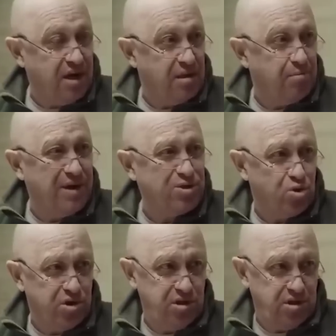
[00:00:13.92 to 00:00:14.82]
fortress
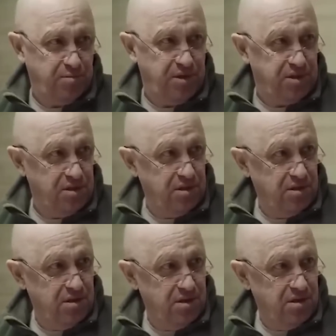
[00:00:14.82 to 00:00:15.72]
in the south of the
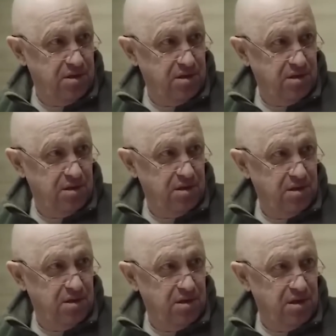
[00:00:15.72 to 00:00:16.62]
city.
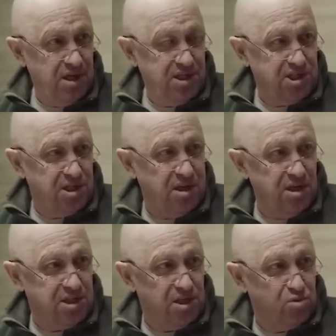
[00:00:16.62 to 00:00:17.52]
The Ukrainian
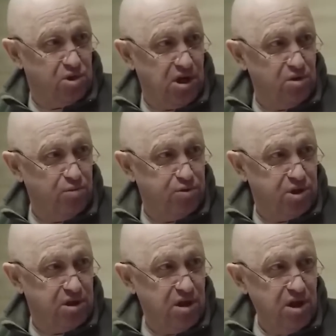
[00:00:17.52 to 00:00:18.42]
city of Bakhmut, known